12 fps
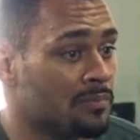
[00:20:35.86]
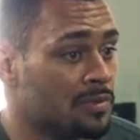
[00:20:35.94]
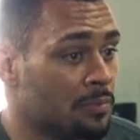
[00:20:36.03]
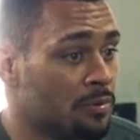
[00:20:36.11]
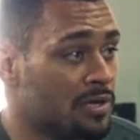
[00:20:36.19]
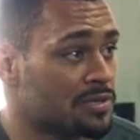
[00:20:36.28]

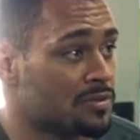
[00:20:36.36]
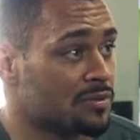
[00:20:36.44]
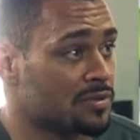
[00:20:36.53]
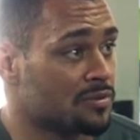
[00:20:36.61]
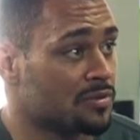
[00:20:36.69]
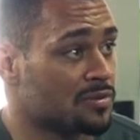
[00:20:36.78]
depression
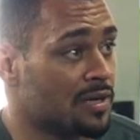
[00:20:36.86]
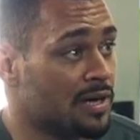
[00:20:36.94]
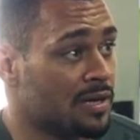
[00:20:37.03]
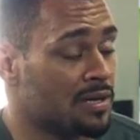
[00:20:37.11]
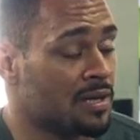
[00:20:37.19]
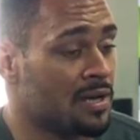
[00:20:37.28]
or
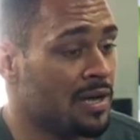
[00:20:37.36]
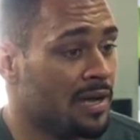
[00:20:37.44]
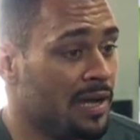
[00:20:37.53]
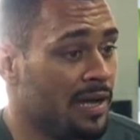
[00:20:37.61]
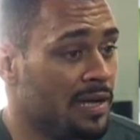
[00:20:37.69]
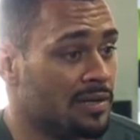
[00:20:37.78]
suicide,
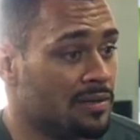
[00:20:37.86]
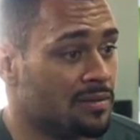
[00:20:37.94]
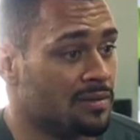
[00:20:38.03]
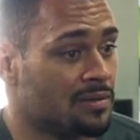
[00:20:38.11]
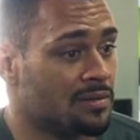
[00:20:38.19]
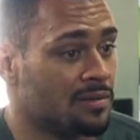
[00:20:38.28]
and
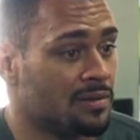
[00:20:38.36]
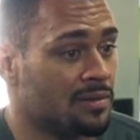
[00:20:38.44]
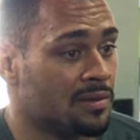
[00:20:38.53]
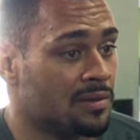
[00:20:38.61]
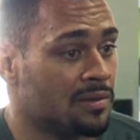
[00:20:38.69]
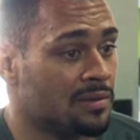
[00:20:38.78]

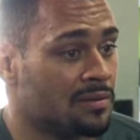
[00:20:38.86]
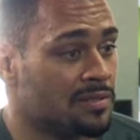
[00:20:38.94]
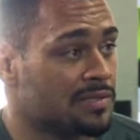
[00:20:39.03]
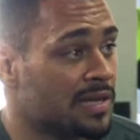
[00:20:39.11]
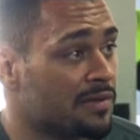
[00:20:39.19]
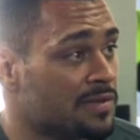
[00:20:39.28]

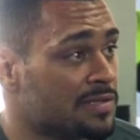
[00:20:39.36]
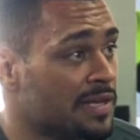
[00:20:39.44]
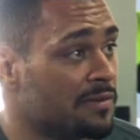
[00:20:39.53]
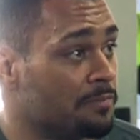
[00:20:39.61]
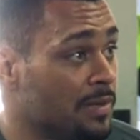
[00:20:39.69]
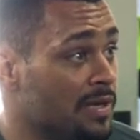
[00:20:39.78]
just have a
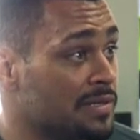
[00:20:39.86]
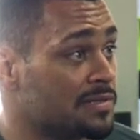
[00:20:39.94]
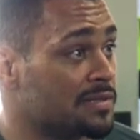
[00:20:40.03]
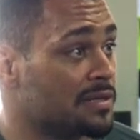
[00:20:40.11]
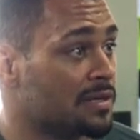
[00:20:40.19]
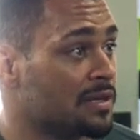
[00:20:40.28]
safe
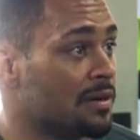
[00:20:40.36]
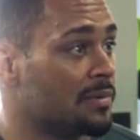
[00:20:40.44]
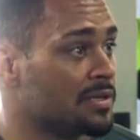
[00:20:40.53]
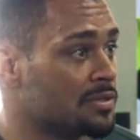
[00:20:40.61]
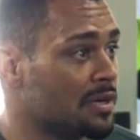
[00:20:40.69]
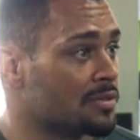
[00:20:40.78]
place to come
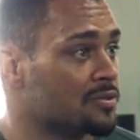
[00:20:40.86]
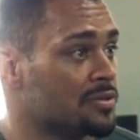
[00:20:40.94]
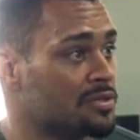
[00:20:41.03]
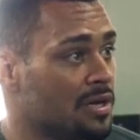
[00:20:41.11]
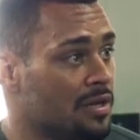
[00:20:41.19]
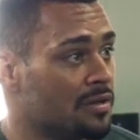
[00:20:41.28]
and talk to
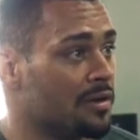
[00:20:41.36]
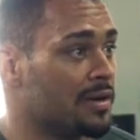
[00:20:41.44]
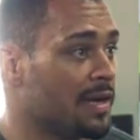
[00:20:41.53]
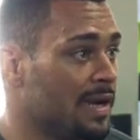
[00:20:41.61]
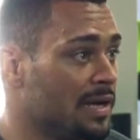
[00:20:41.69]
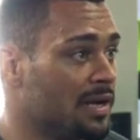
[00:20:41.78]
each other
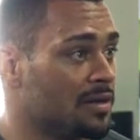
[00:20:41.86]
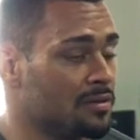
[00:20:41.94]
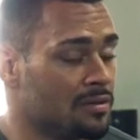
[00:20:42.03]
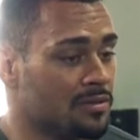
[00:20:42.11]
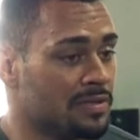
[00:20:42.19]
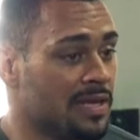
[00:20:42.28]
and hang out,
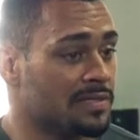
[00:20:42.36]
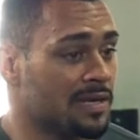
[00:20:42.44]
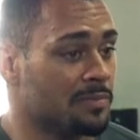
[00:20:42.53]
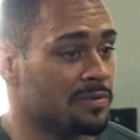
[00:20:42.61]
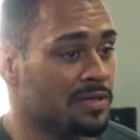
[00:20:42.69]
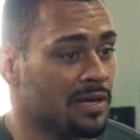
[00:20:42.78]
that
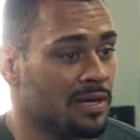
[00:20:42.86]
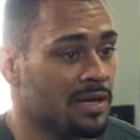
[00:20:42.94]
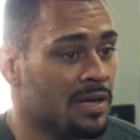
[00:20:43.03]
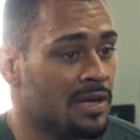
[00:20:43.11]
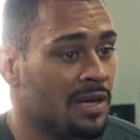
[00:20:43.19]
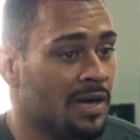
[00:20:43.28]
type of thing.
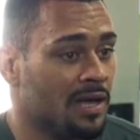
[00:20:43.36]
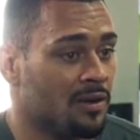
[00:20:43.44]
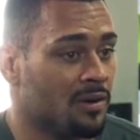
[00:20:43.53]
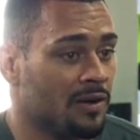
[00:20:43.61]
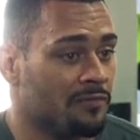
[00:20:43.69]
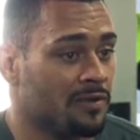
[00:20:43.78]

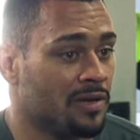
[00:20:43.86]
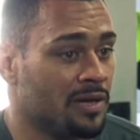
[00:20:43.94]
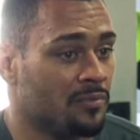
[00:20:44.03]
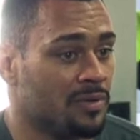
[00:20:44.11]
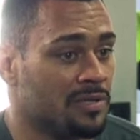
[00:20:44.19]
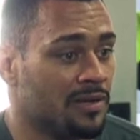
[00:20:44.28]
I feel
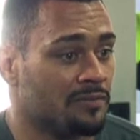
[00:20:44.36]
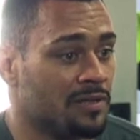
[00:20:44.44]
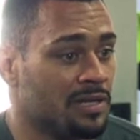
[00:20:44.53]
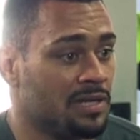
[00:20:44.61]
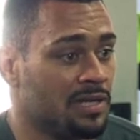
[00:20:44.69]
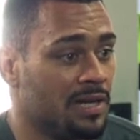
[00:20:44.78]
like we
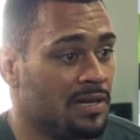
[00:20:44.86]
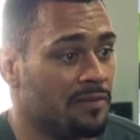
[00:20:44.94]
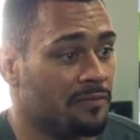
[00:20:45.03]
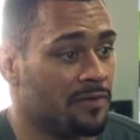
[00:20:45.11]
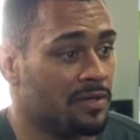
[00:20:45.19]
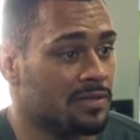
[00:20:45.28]
definitely need that in
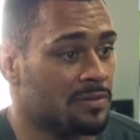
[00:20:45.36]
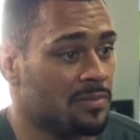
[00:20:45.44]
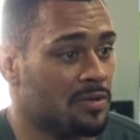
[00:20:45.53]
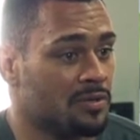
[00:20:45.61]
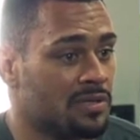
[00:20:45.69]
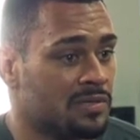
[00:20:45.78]
the fitness
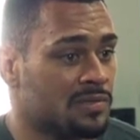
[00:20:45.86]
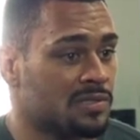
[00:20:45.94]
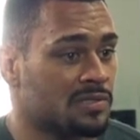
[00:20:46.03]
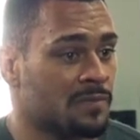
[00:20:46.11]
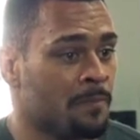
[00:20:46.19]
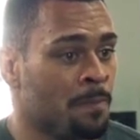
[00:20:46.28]
community,
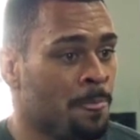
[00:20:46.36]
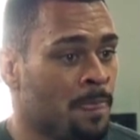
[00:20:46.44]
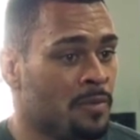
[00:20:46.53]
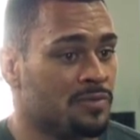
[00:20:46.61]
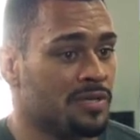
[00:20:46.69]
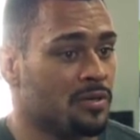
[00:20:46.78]
because
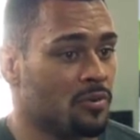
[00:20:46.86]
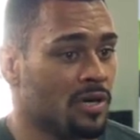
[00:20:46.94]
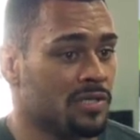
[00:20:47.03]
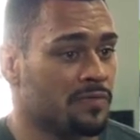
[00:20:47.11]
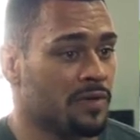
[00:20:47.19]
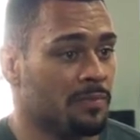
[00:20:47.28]
you see
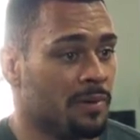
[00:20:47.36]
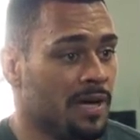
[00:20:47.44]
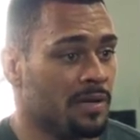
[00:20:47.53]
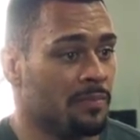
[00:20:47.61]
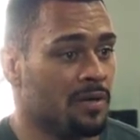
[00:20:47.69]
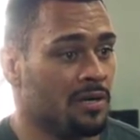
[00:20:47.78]
CrossFit,
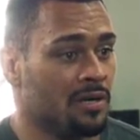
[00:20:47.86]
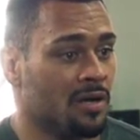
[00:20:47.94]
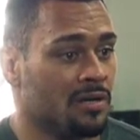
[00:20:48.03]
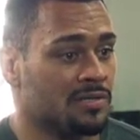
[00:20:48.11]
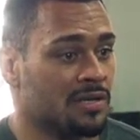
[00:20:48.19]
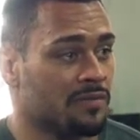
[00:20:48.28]
bodybuilding,
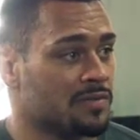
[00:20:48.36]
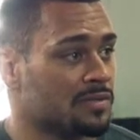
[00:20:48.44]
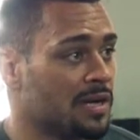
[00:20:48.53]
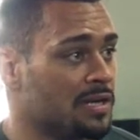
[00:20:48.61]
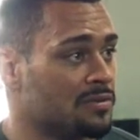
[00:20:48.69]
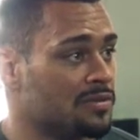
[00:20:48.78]
all this stuff, it's
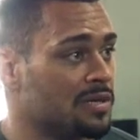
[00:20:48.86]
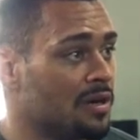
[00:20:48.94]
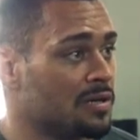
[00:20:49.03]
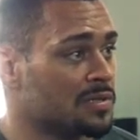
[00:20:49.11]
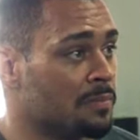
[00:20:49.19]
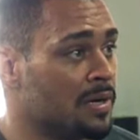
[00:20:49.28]
like you see
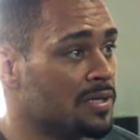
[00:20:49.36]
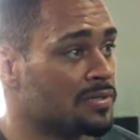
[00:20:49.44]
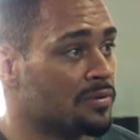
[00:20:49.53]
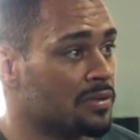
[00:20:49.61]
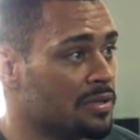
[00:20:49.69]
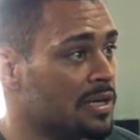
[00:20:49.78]
all this
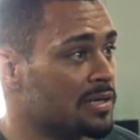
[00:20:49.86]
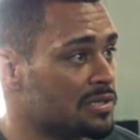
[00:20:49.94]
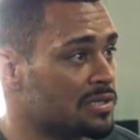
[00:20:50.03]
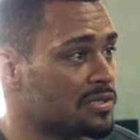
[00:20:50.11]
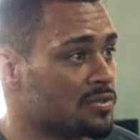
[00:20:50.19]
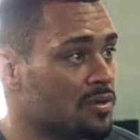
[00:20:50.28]
muscle and think
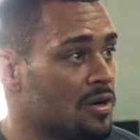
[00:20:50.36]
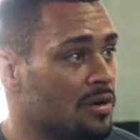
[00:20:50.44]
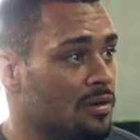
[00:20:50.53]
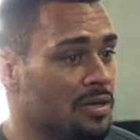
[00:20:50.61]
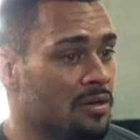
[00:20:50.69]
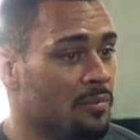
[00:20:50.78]
it's just
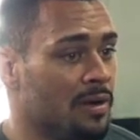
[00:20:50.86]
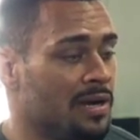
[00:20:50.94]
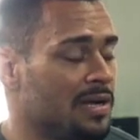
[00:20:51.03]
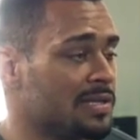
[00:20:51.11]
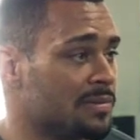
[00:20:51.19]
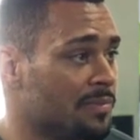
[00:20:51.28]
strong and nobody
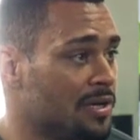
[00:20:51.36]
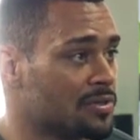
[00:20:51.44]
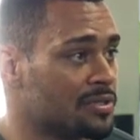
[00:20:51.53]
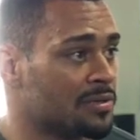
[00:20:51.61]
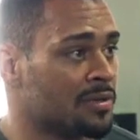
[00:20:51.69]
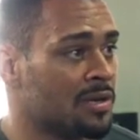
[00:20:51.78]
has
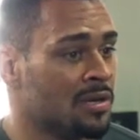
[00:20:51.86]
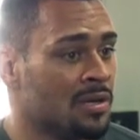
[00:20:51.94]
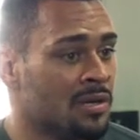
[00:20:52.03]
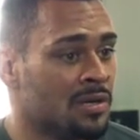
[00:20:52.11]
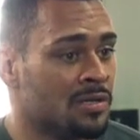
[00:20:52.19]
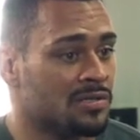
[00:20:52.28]
emotion.
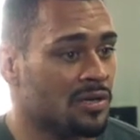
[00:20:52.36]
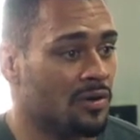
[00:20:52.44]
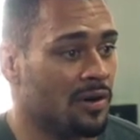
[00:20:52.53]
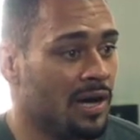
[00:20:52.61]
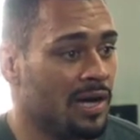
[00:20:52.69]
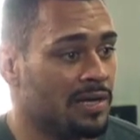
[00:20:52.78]

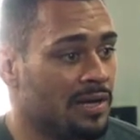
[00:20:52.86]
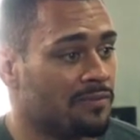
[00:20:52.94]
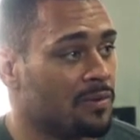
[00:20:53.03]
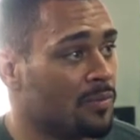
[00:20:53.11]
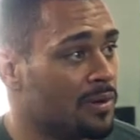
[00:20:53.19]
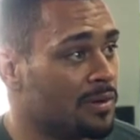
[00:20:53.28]
So I
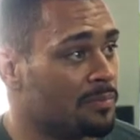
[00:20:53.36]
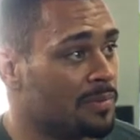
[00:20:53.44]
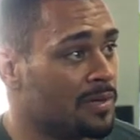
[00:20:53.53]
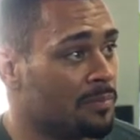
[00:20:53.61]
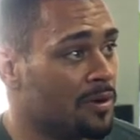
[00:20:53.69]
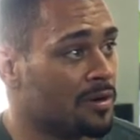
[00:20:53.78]
definitely want to
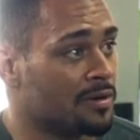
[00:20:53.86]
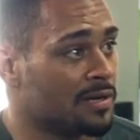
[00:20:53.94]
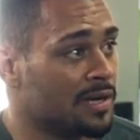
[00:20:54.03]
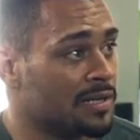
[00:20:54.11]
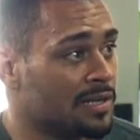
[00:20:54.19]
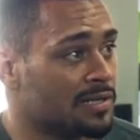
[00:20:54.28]
be a part in
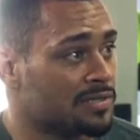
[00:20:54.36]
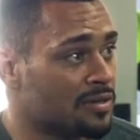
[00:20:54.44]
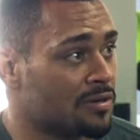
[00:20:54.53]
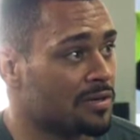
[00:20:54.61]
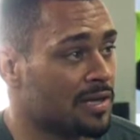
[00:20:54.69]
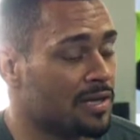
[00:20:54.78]
that, like
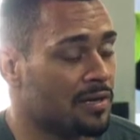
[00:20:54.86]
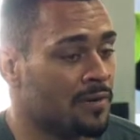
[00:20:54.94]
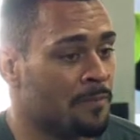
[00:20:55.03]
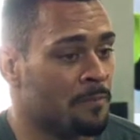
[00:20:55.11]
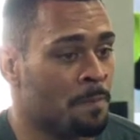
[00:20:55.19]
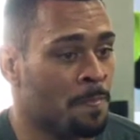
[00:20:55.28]
starting that
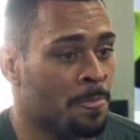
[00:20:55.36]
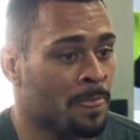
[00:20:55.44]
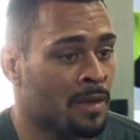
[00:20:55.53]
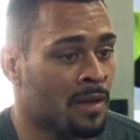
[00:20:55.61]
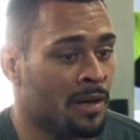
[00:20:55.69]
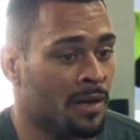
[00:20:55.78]
up.
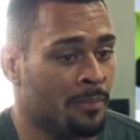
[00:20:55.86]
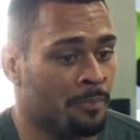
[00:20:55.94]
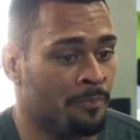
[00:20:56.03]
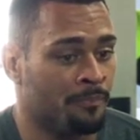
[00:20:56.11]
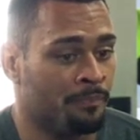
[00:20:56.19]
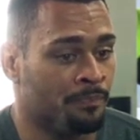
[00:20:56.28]

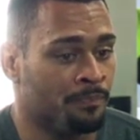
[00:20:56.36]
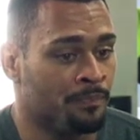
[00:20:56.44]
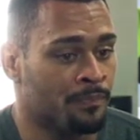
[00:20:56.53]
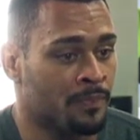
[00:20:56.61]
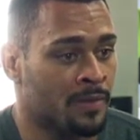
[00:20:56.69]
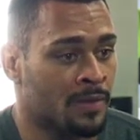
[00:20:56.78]

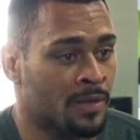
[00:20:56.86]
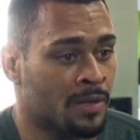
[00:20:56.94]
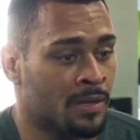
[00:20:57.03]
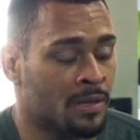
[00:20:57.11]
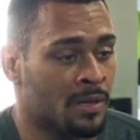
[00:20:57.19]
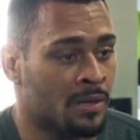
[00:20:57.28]

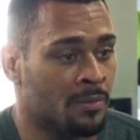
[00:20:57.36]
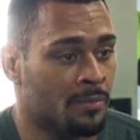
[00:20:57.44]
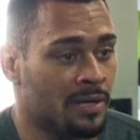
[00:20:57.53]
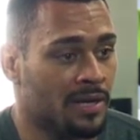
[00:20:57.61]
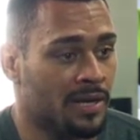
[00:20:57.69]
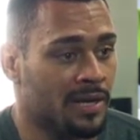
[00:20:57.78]

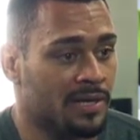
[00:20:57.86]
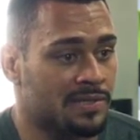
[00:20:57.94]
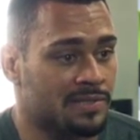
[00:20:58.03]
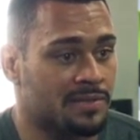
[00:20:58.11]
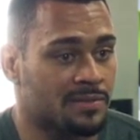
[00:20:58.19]
But yeah,